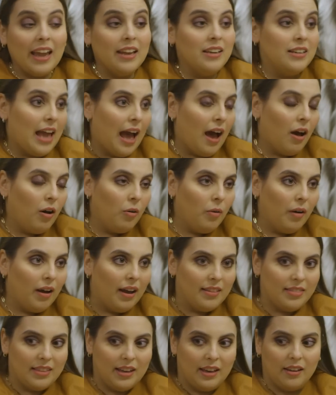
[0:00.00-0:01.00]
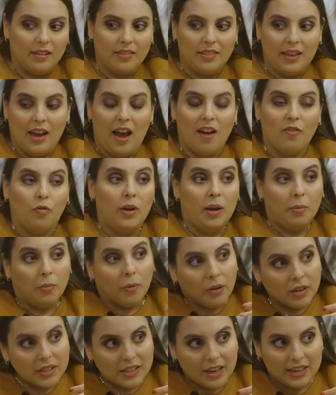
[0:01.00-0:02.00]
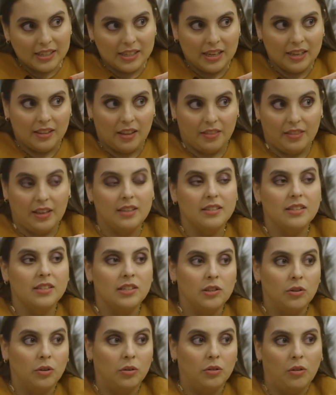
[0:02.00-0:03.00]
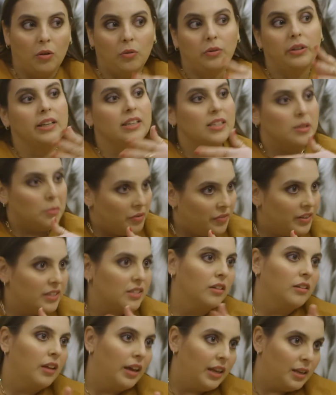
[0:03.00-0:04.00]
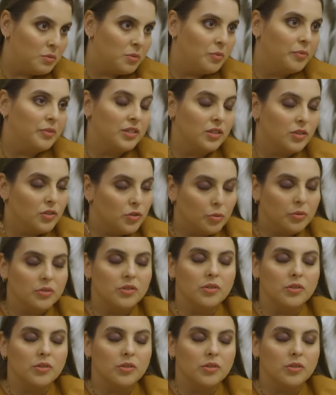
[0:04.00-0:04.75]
And now I think they have way more sizing, that they still only some of it's online and some of it's in stores.